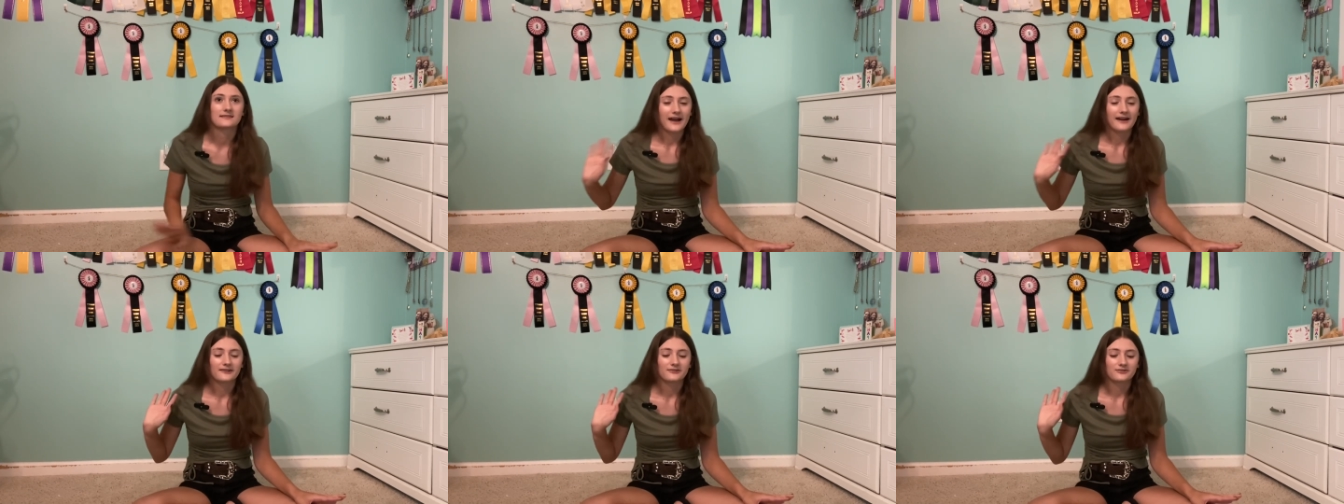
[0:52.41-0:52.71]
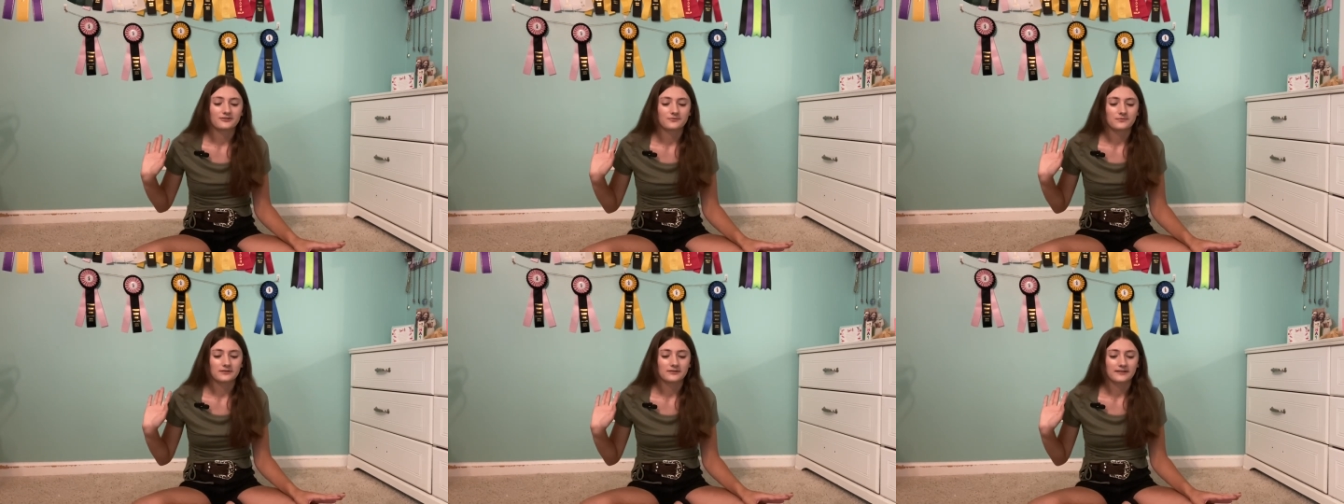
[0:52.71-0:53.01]
I
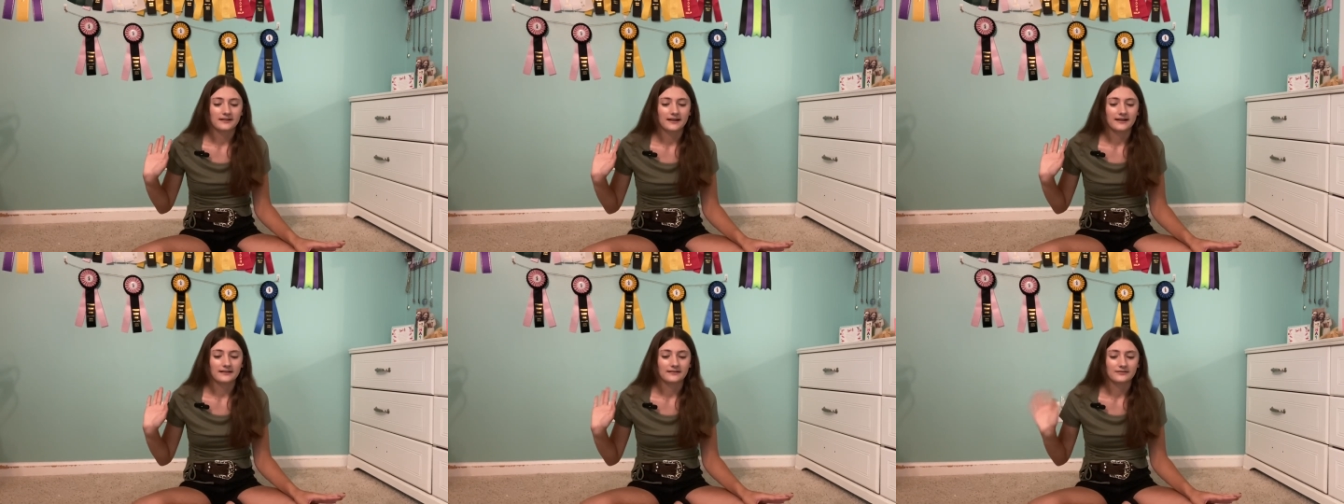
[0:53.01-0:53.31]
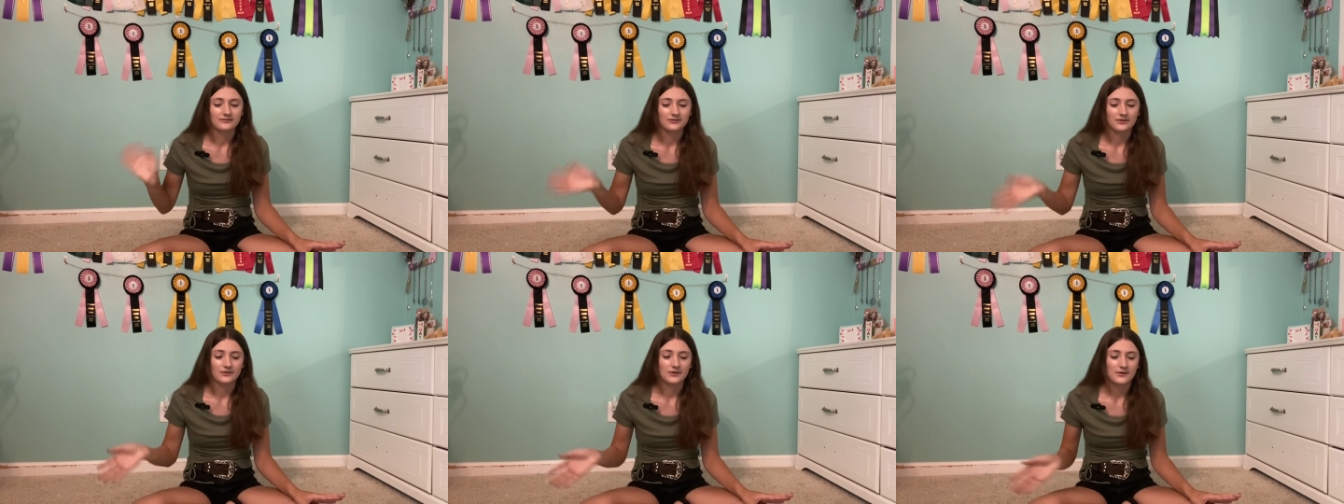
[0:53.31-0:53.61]
just want to kind of
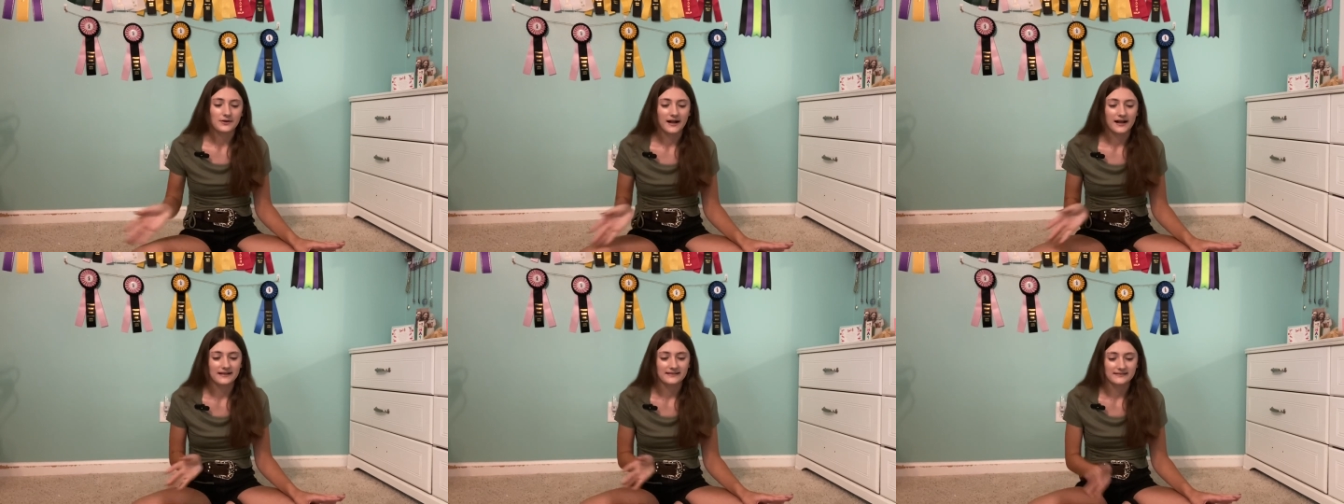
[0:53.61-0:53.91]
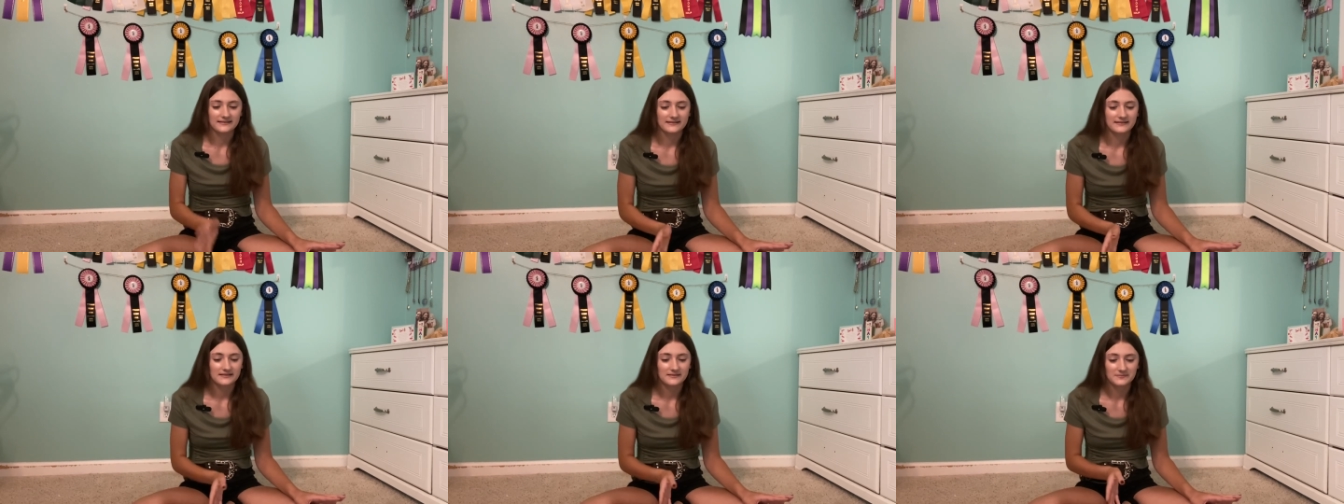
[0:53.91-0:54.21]
show you guys
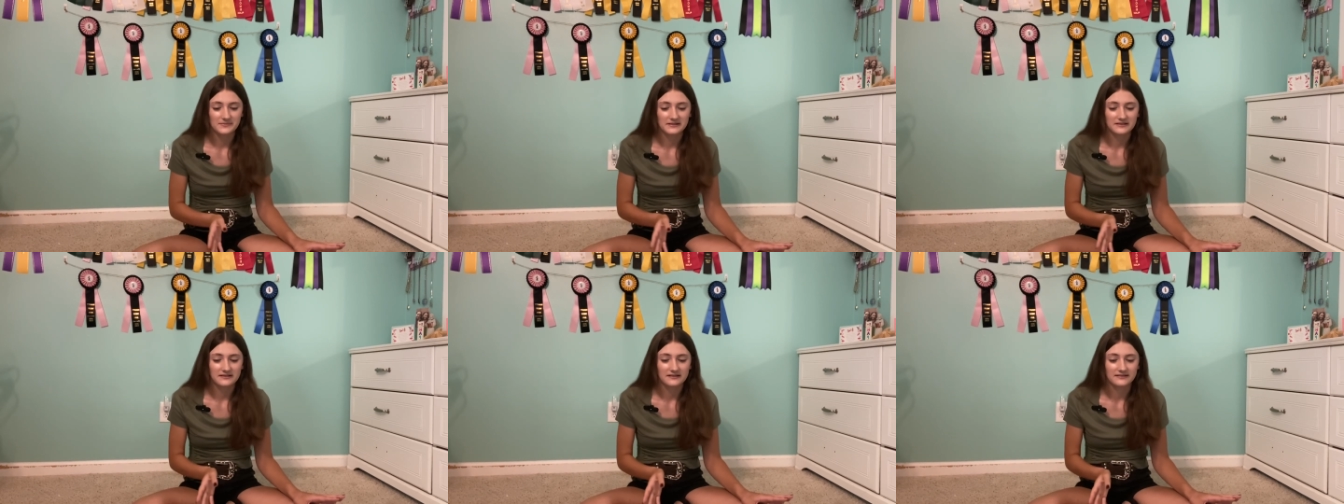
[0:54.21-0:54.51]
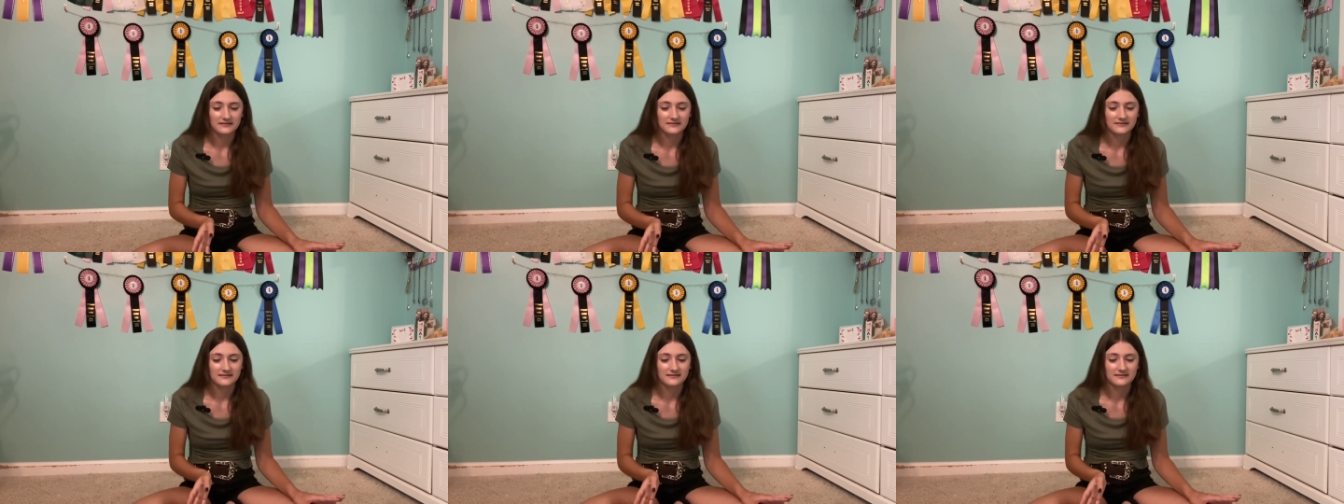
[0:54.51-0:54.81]
this
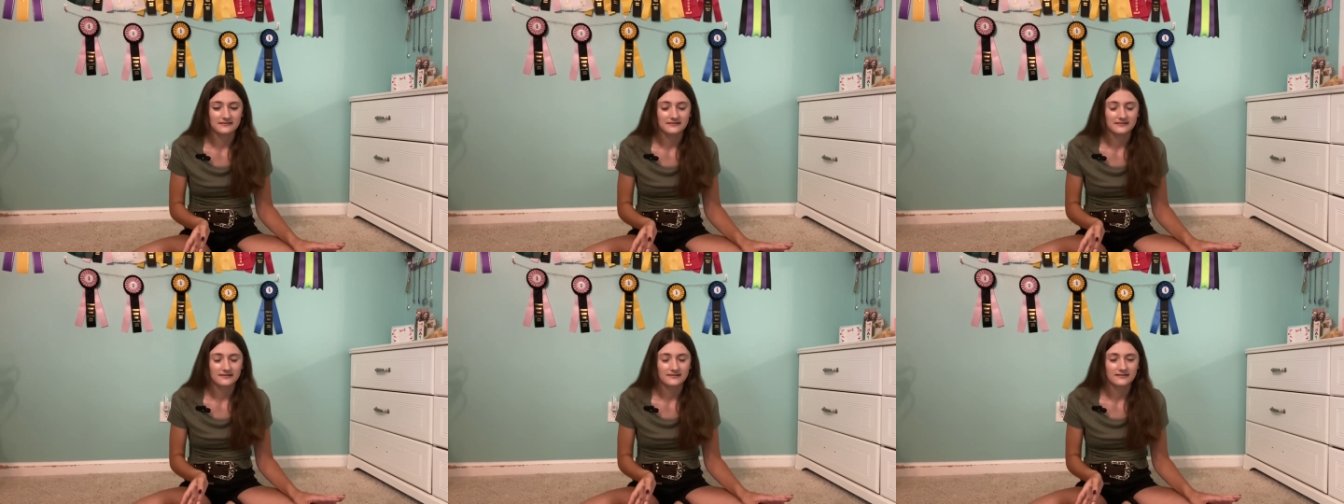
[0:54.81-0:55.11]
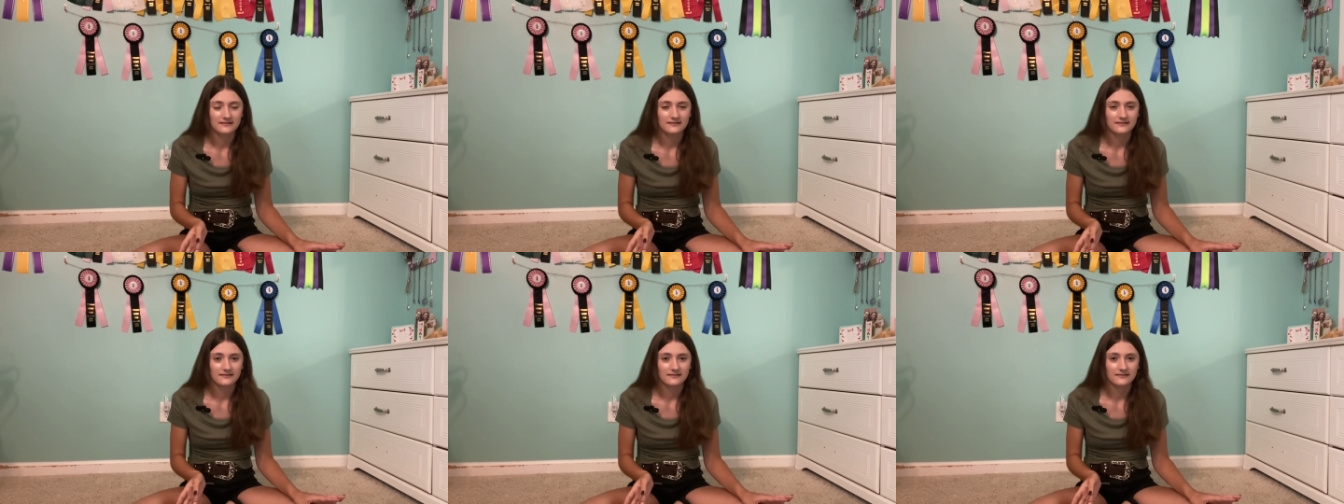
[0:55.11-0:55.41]
because
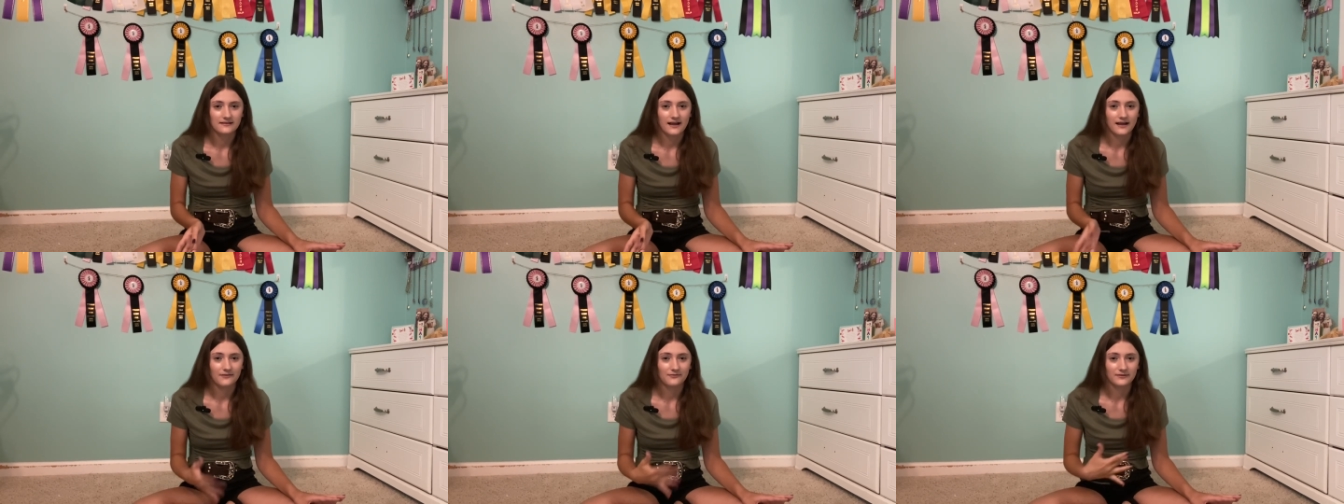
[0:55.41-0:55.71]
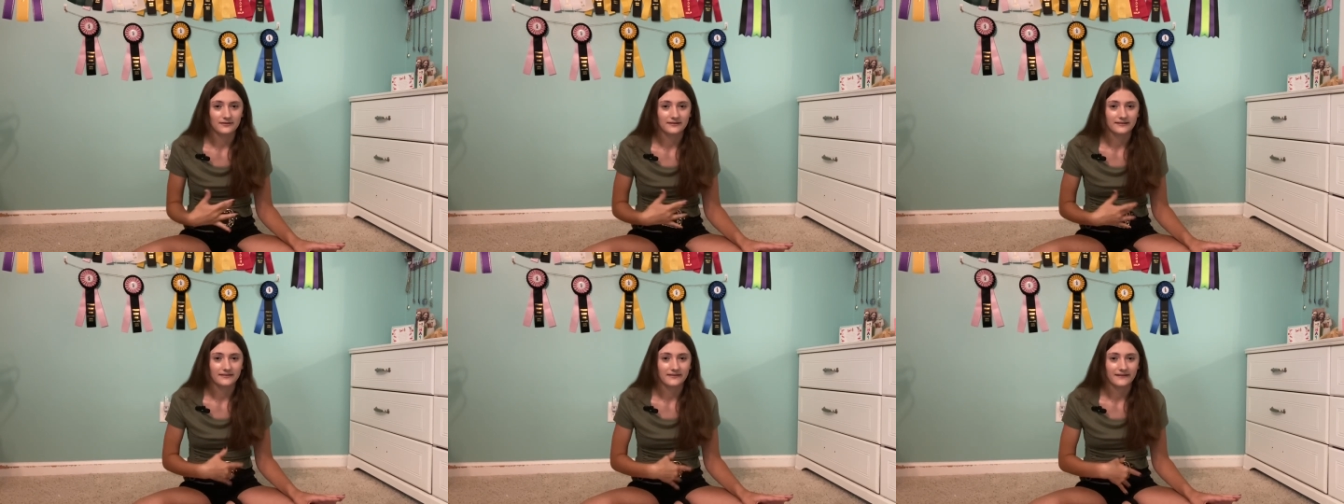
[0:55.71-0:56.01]
I
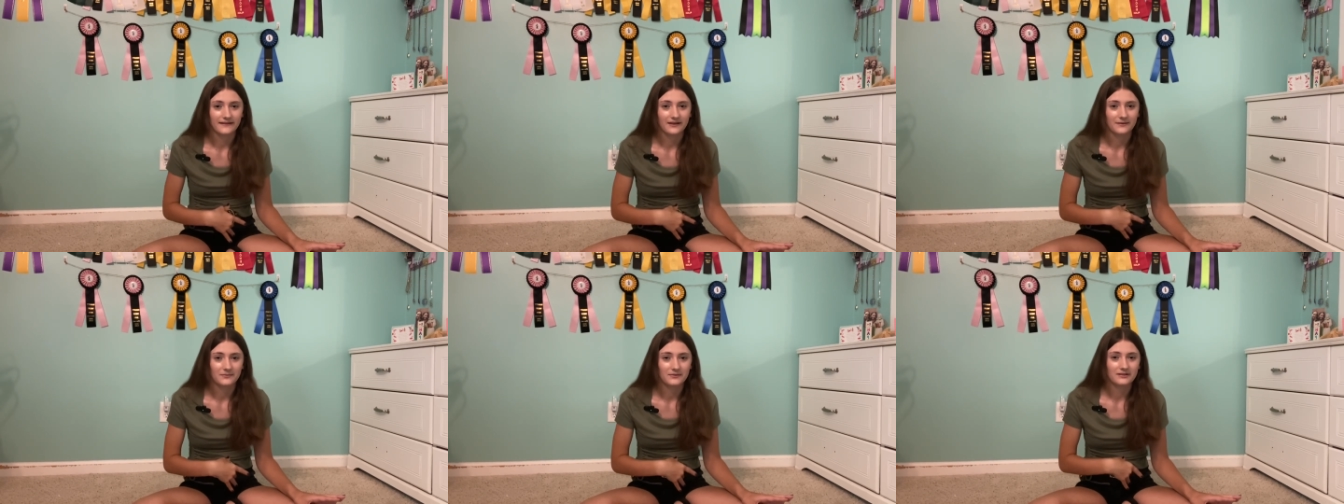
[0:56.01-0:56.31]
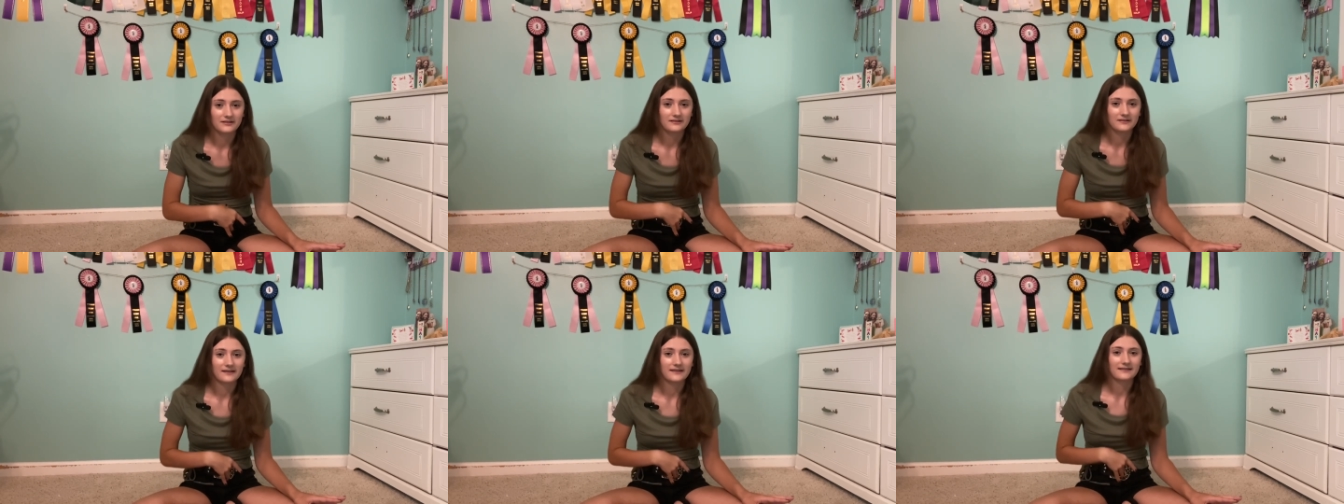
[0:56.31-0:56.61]
really think I'm going
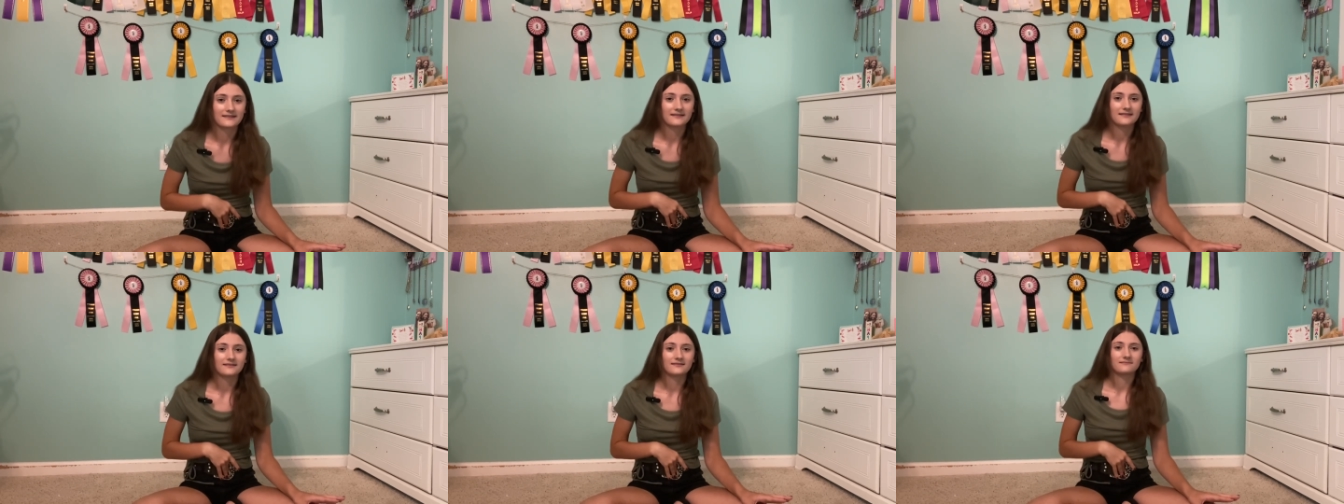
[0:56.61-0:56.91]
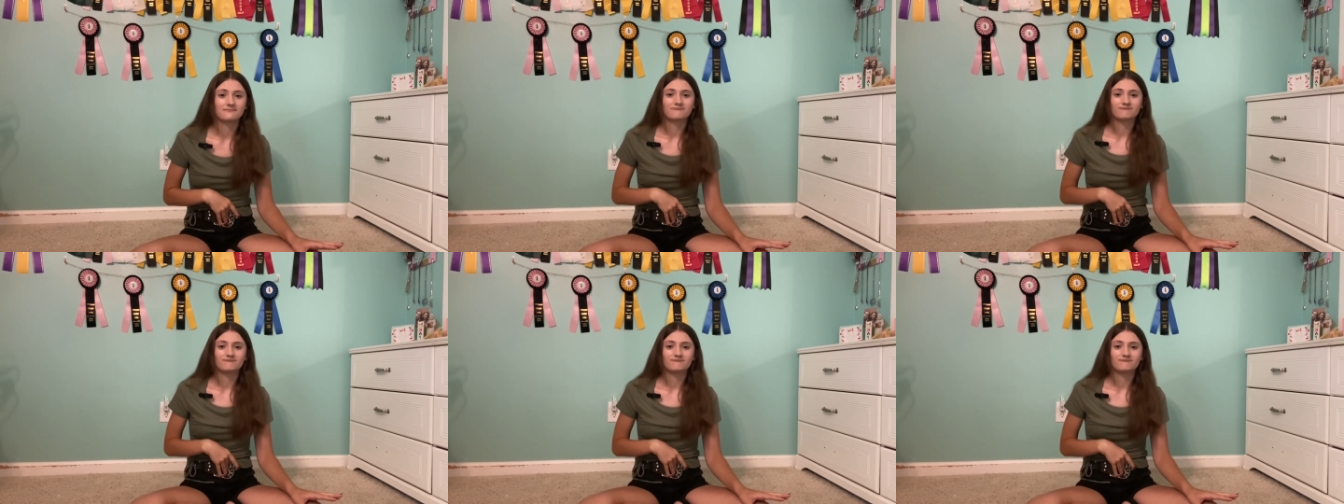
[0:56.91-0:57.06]
to like it.